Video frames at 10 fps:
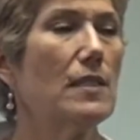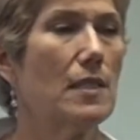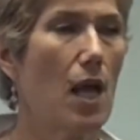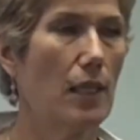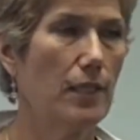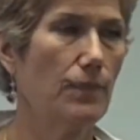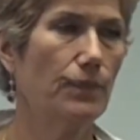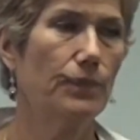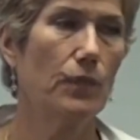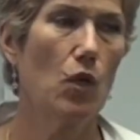a solid,
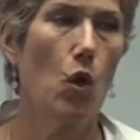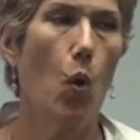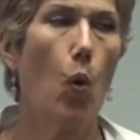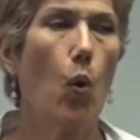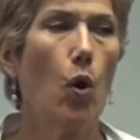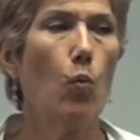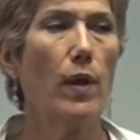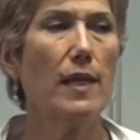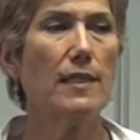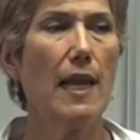or
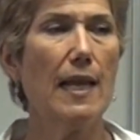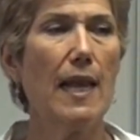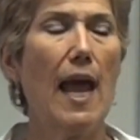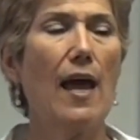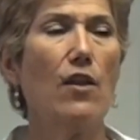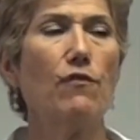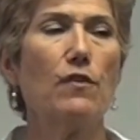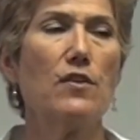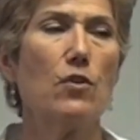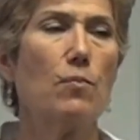we take it out of the
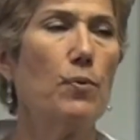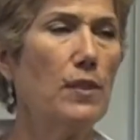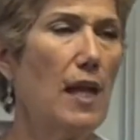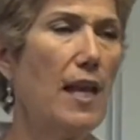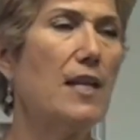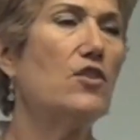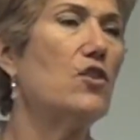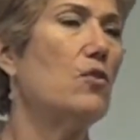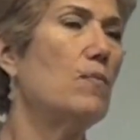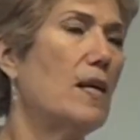freezer, put that ice
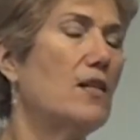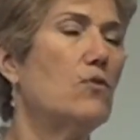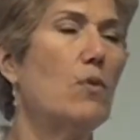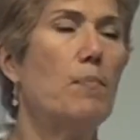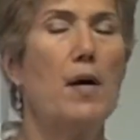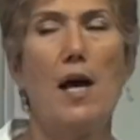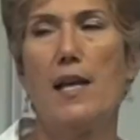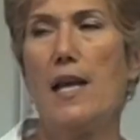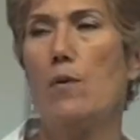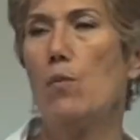cube into a
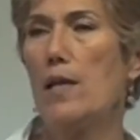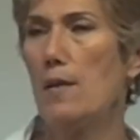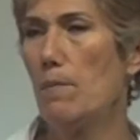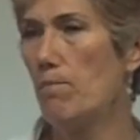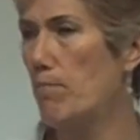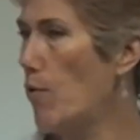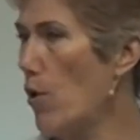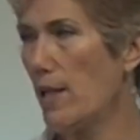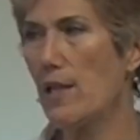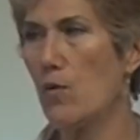pot and we
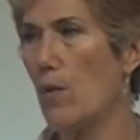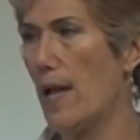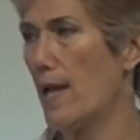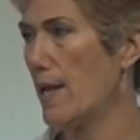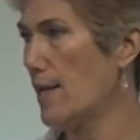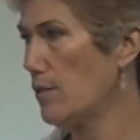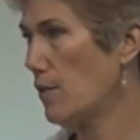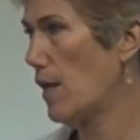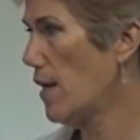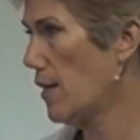boil it away
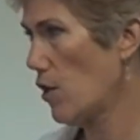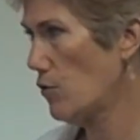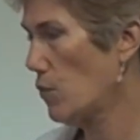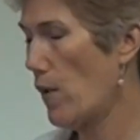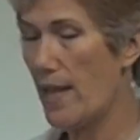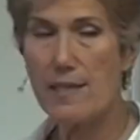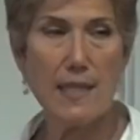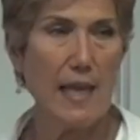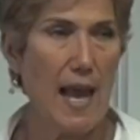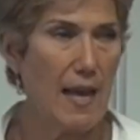and it goes away as
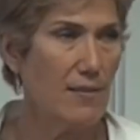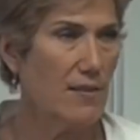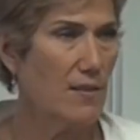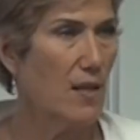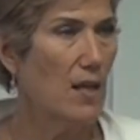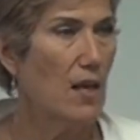a gas,